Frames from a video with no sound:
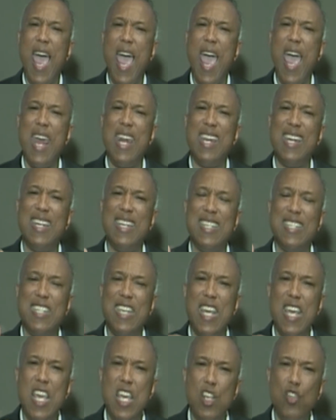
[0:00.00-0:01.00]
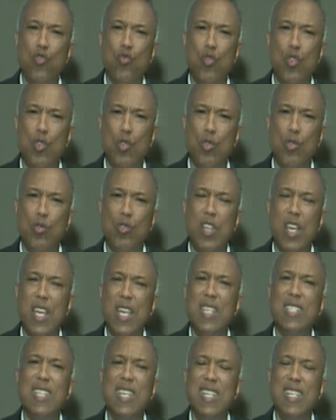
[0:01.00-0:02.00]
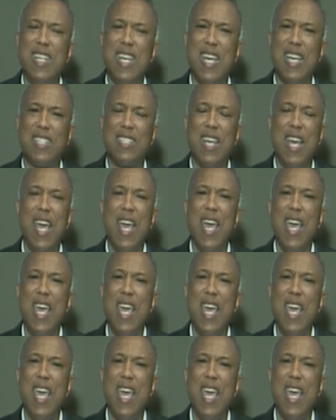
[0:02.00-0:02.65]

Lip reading: and it is his rules, his edicts.